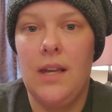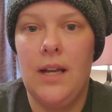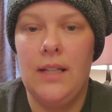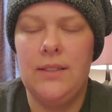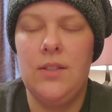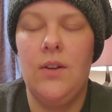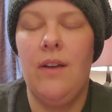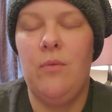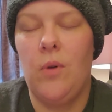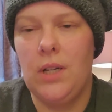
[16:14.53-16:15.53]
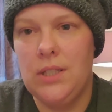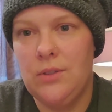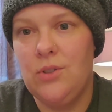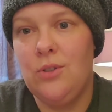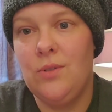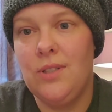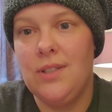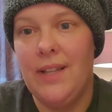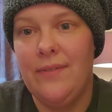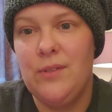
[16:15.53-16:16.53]
I still have one of those
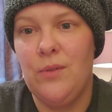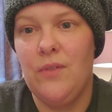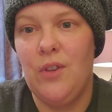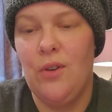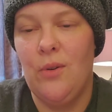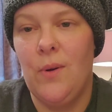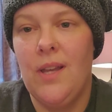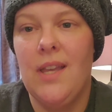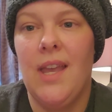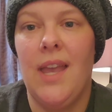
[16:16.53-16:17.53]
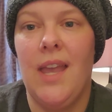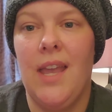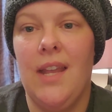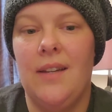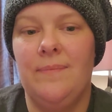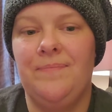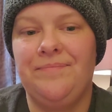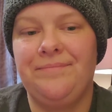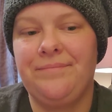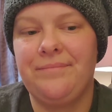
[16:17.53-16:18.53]
juices left to review, and
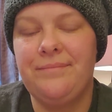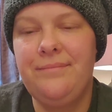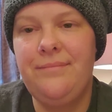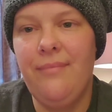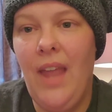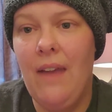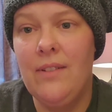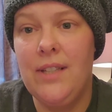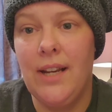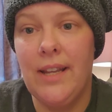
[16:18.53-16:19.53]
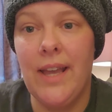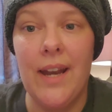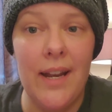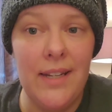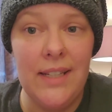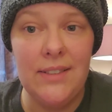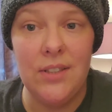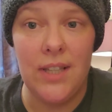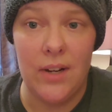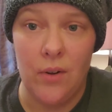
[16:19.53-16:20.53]
I haven't done it yet. I need
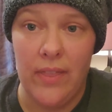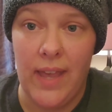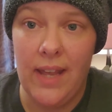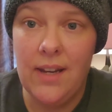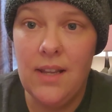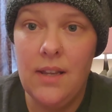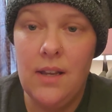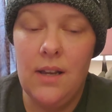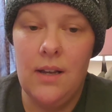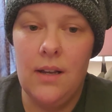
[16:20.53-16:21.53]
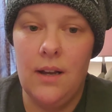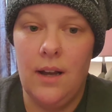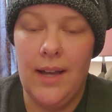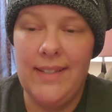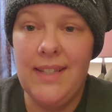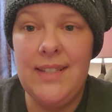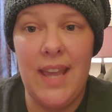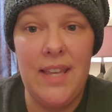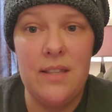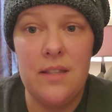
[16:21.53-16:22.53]
to get on that. I did
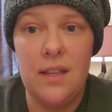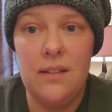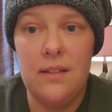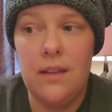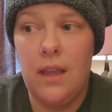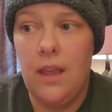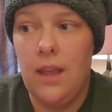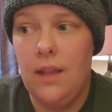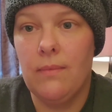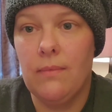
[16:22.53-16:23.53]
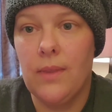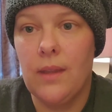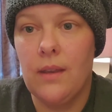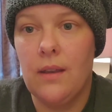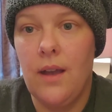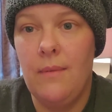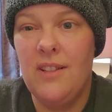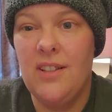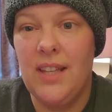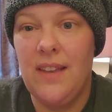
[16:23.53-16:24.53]
taste it, and I'm a
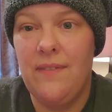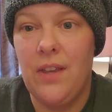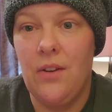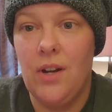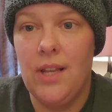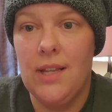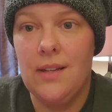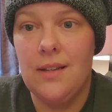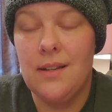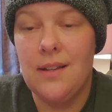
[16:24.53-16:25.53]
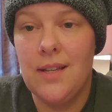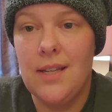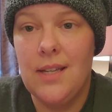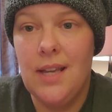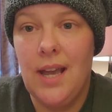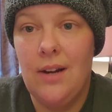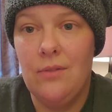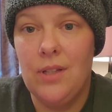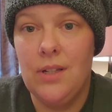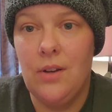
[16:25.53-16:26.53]
little iffy on it. I
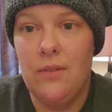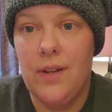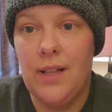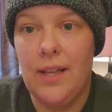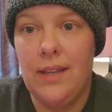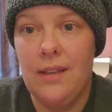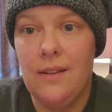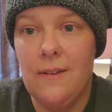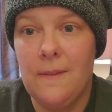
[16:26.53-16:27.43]
don't really know if I like it.